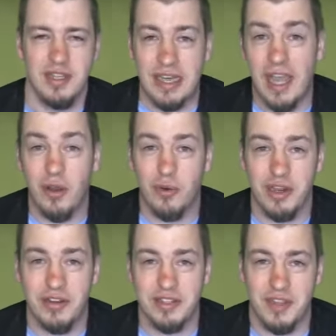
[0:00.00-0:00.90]
Now we're
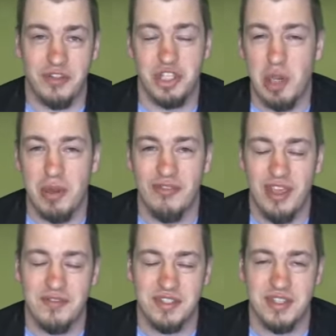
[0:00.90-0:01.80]
hearing that the chairman of the
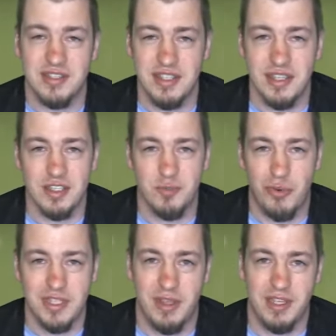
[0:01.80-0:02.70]
F C C is
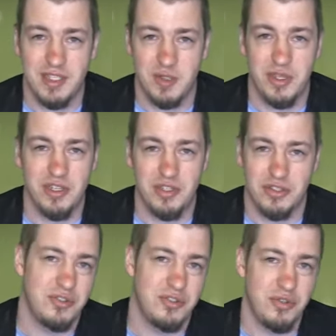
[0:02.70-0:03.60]
poised to make a
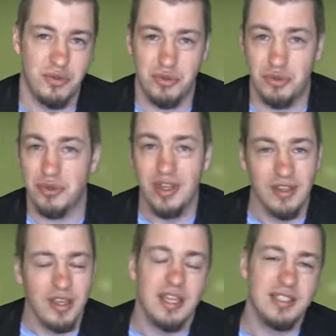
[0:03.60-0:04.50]
speech to
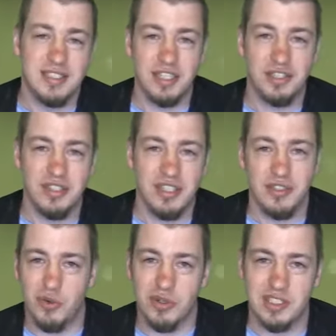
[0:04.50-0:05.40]
essentially
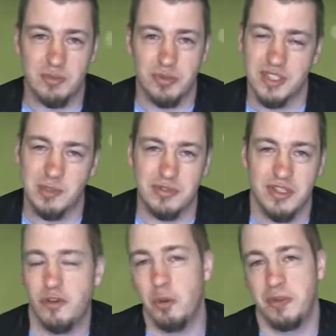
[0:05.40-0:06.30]
endorse the principle
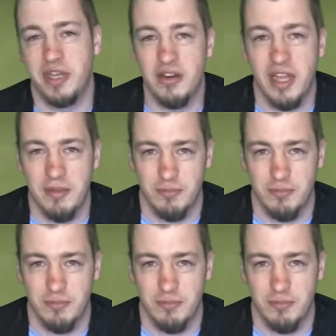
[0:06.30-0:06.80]
of open internet,